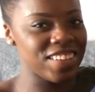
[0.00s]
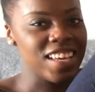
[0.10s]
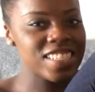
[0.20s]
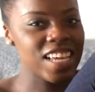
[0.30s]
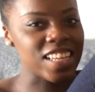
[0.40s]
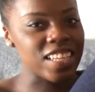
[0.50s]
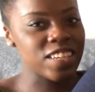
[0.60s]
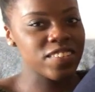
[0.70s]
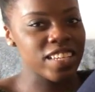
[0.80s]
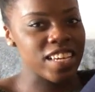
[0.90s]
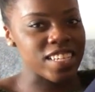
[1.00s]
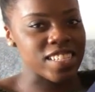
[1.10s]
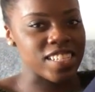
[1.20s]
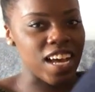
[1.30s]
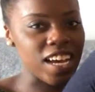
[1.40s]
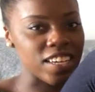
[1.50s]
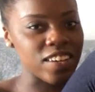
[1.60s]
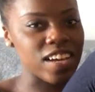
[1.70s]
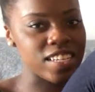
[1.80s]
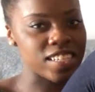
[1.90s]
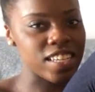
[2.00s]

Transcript: it's like literally a sock, you guys.